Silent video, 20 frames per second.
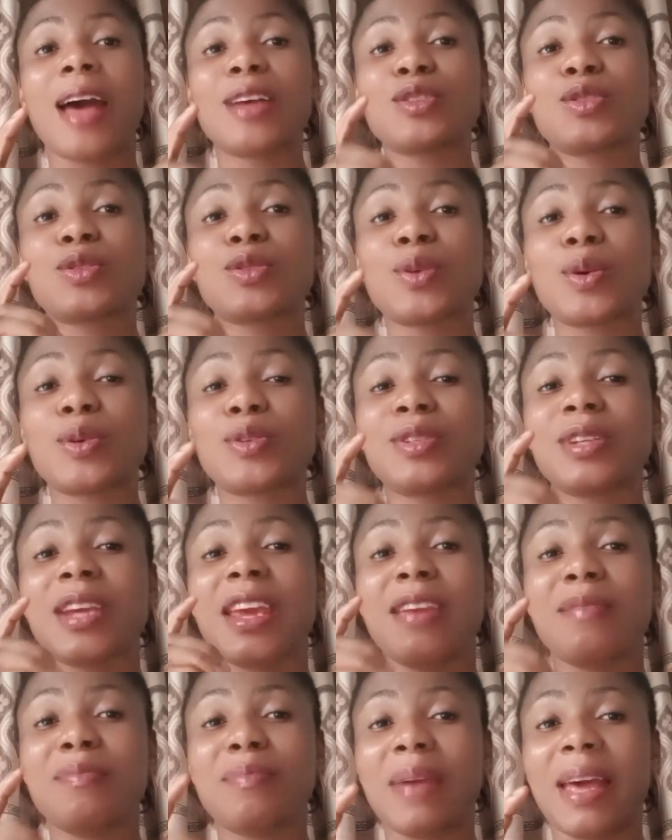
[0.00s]
And
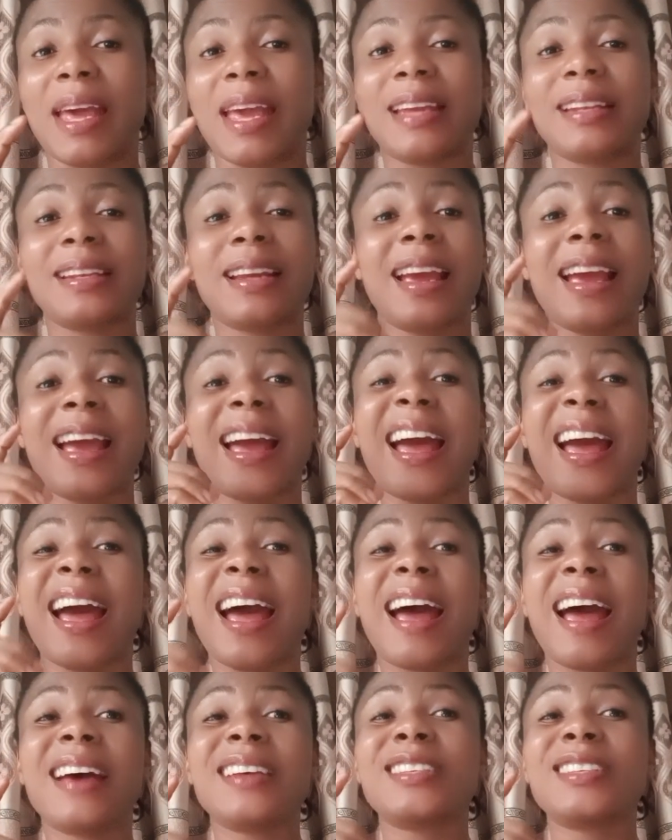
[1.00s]
such a man
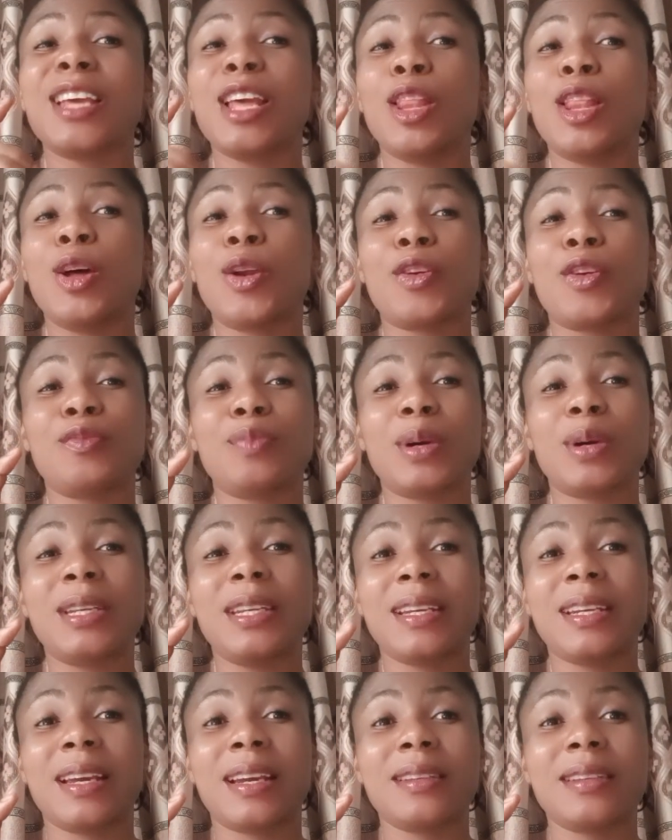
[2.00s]
has a lot of
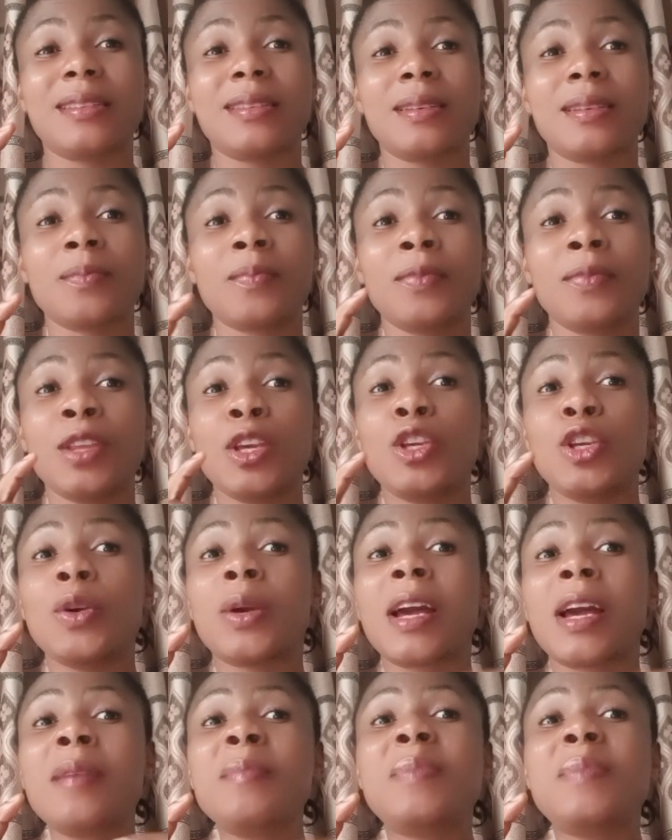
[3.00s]
body count.
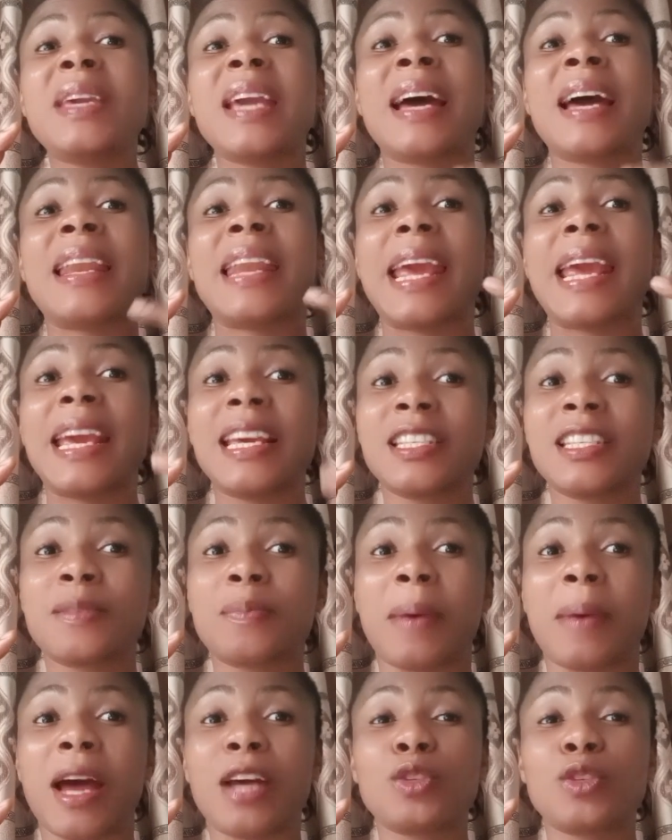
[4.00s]
You can't be an
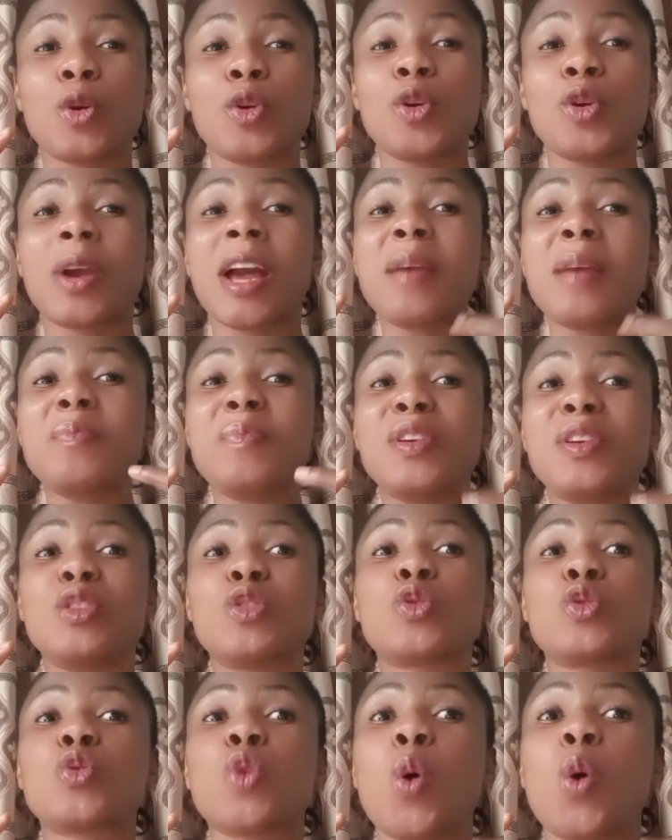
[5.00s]
expert or you can't be
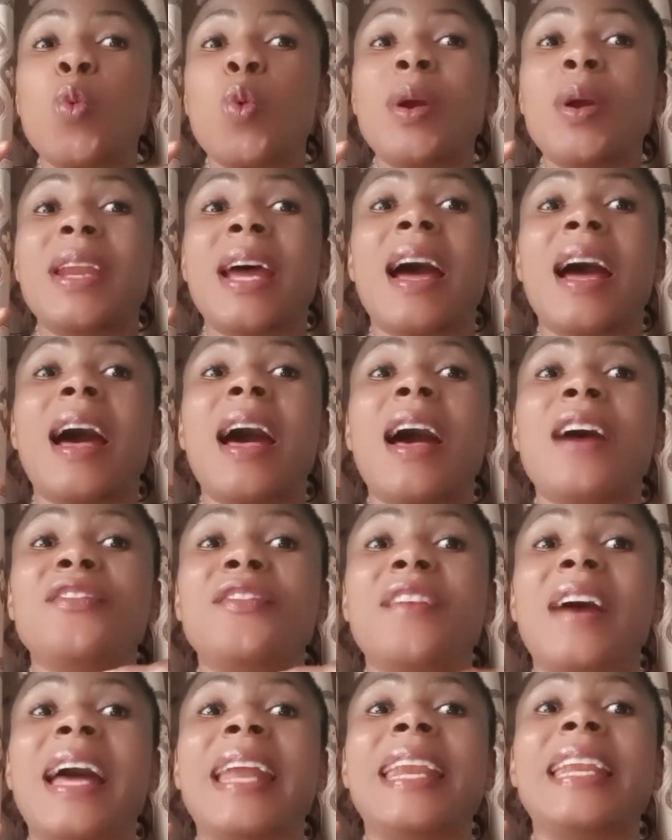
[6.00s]
someone that
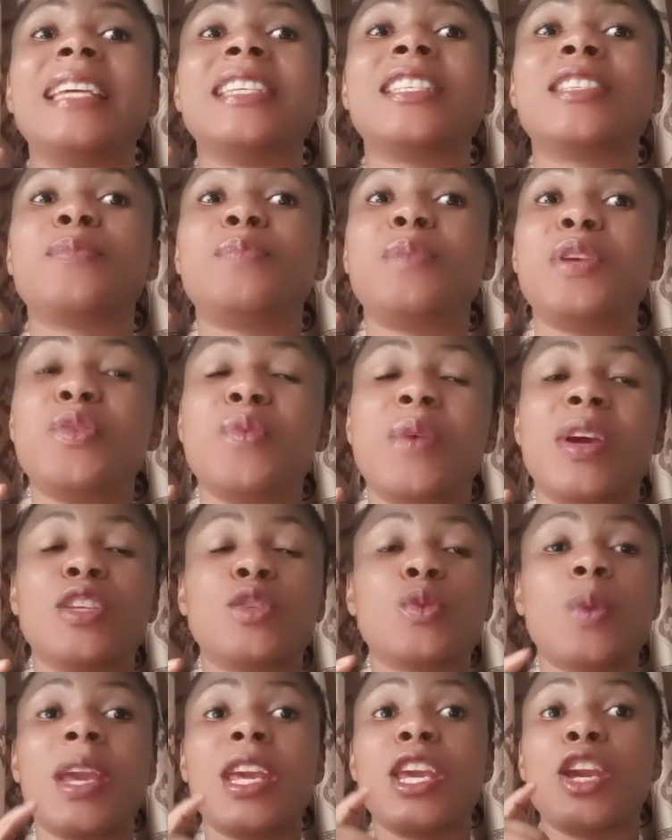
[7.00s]
have an
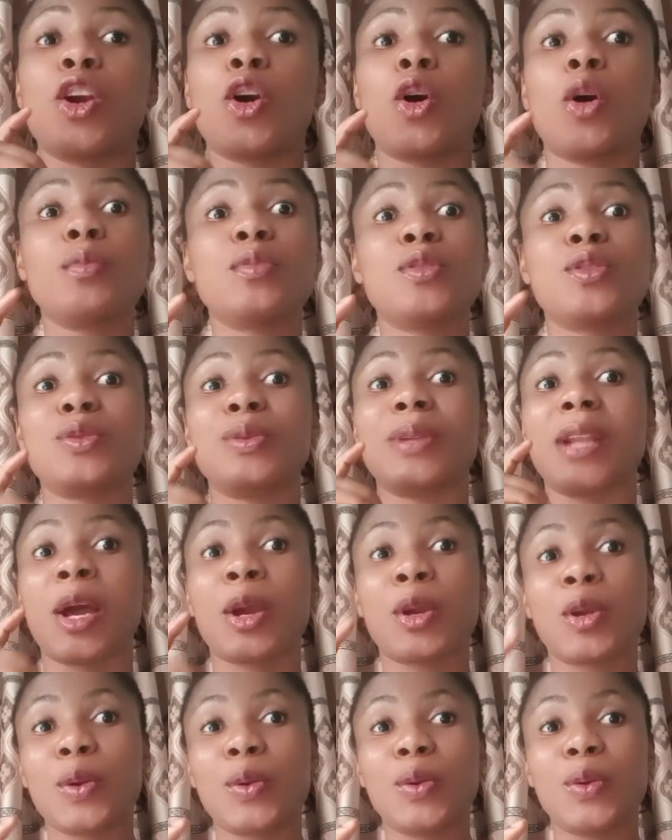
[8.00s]
experience when it comes to
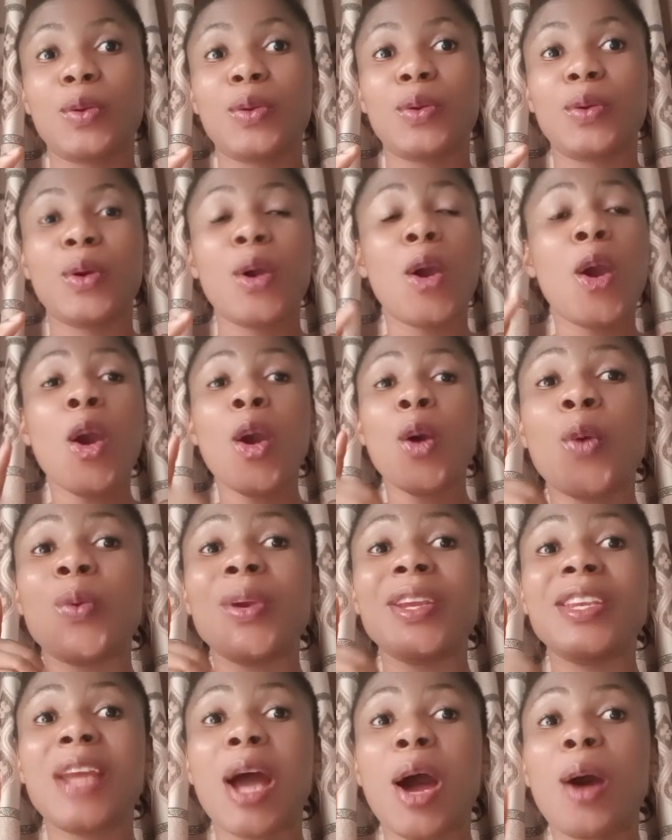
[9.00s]
nakulolo
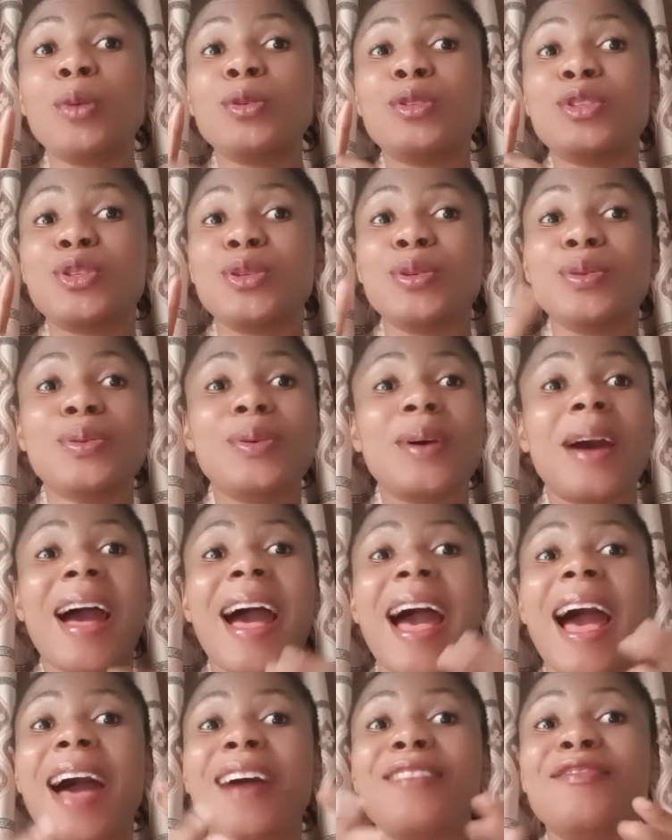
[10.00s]
without you
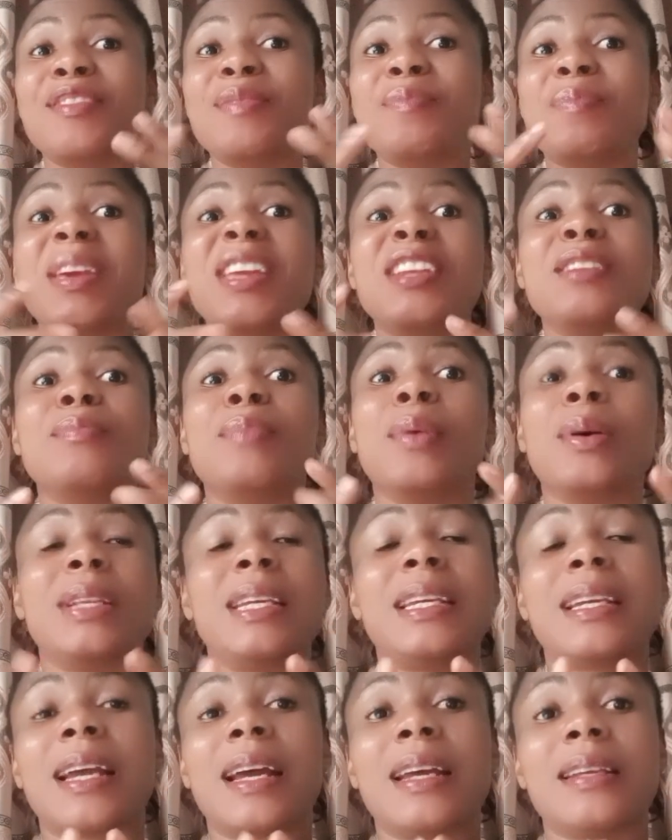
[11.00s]
having.
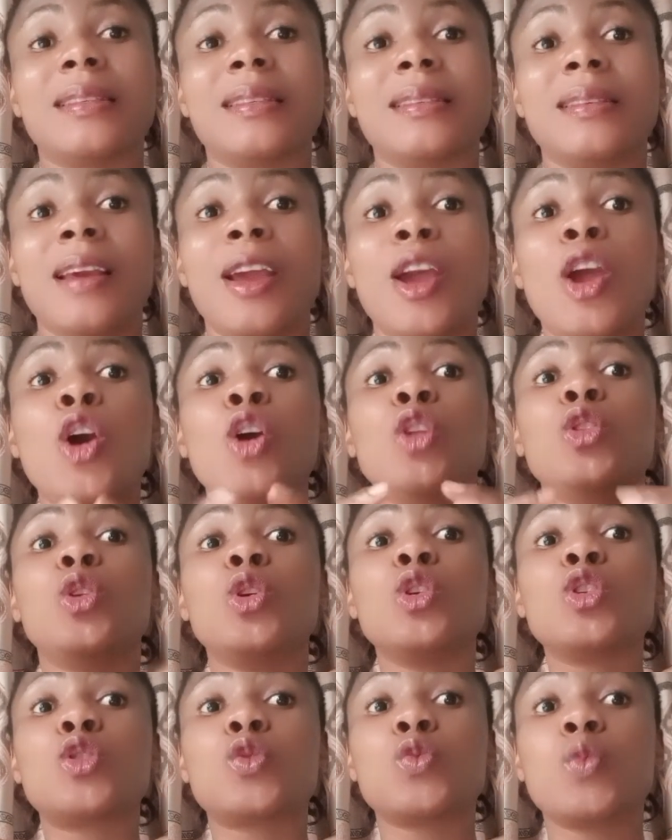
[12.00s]

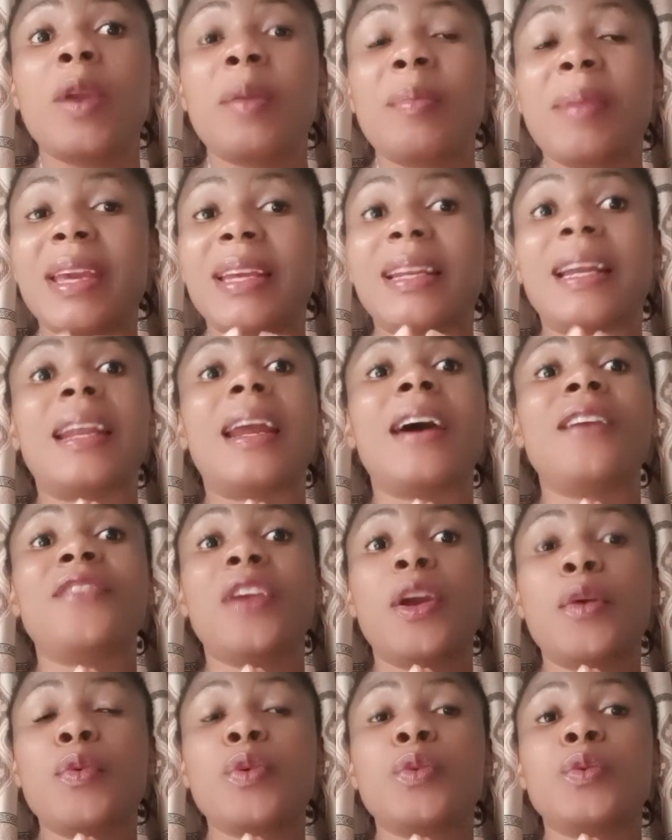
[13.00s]
Those women that are
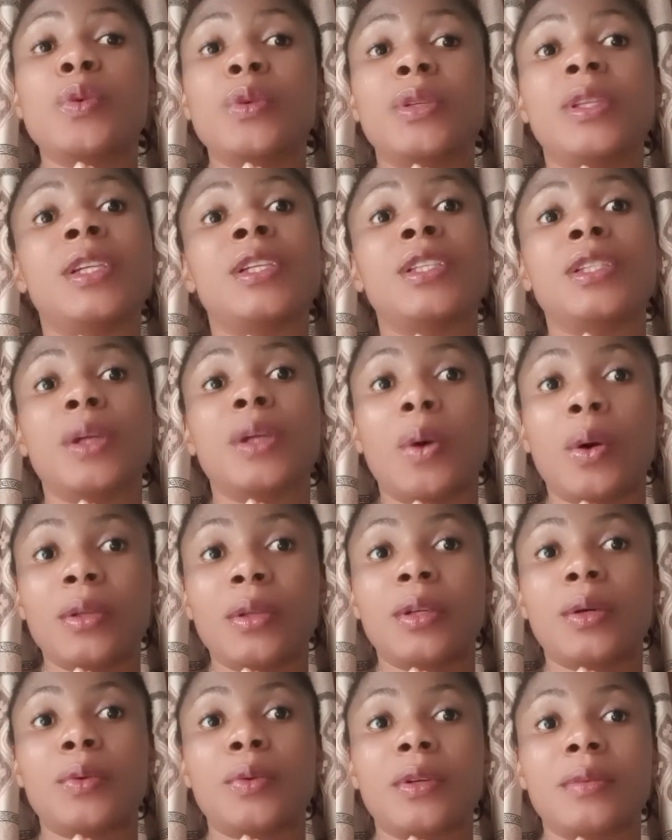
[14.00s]
very good in the
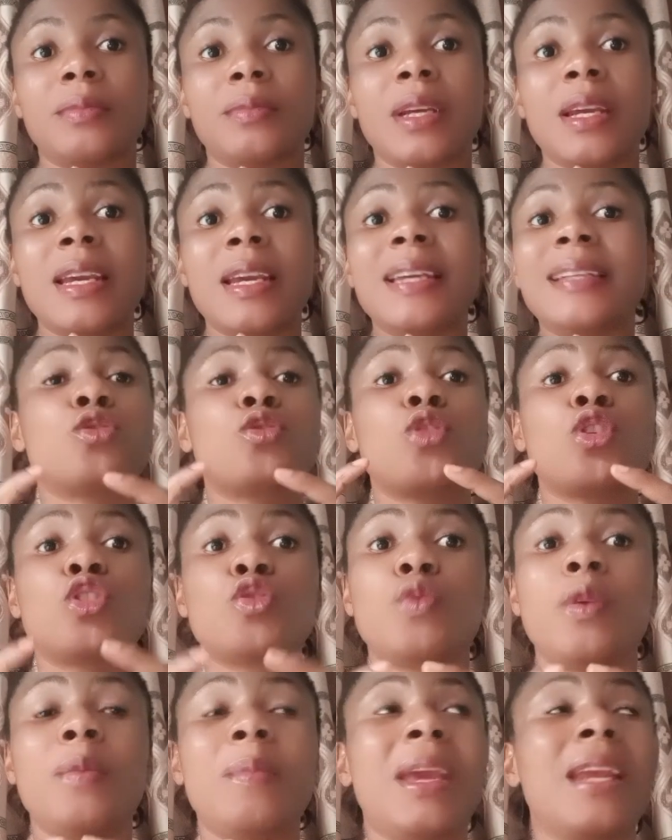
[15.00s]
other room,
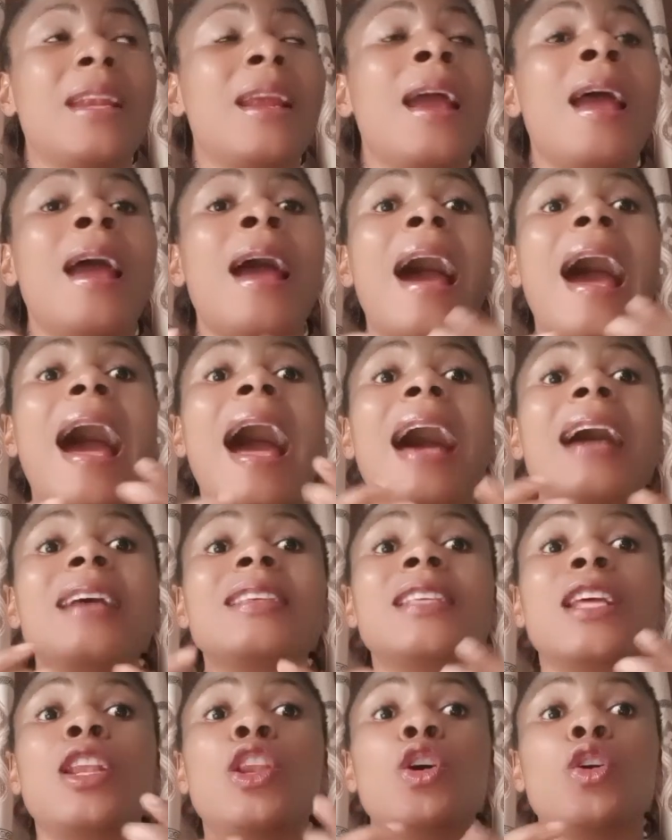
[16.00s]
such women
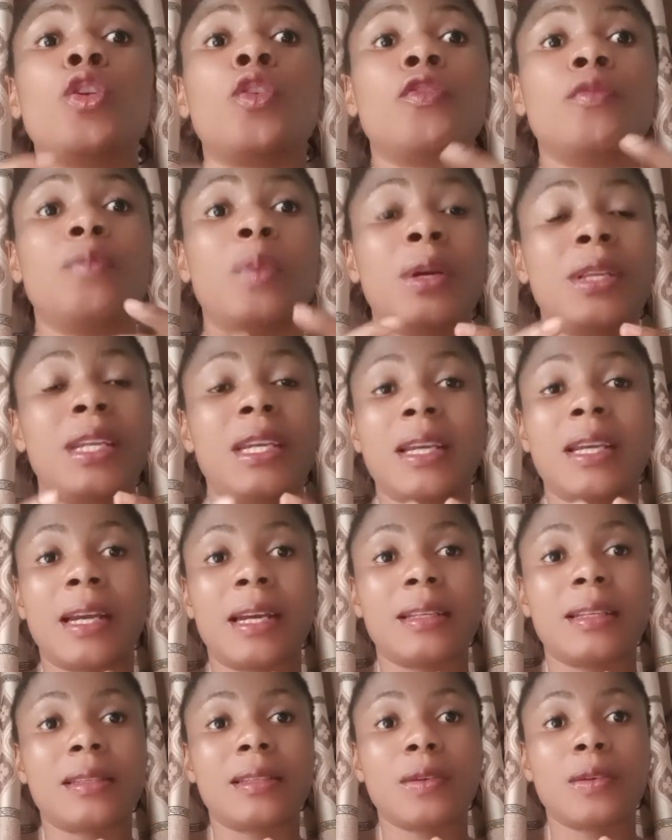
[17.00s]
has a lot of body
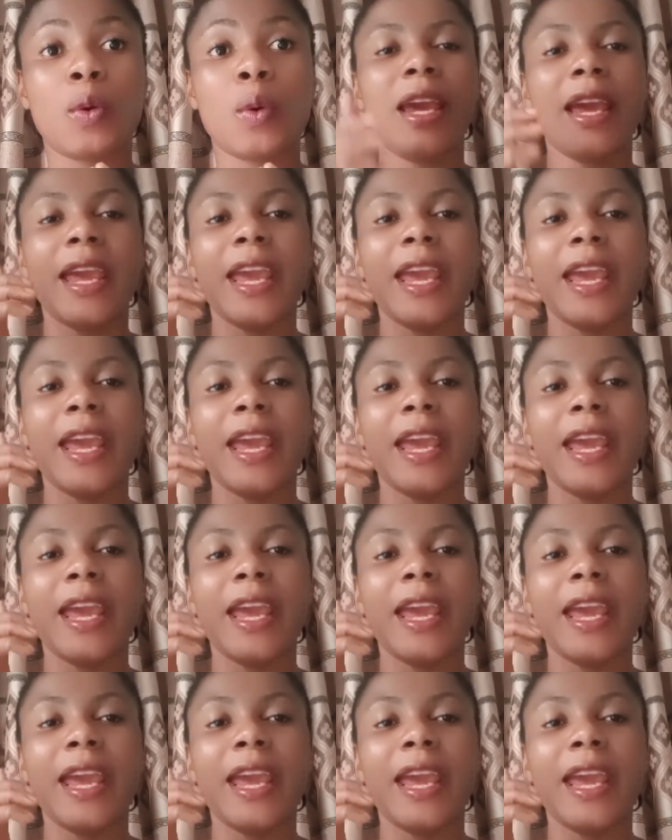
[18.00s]
count.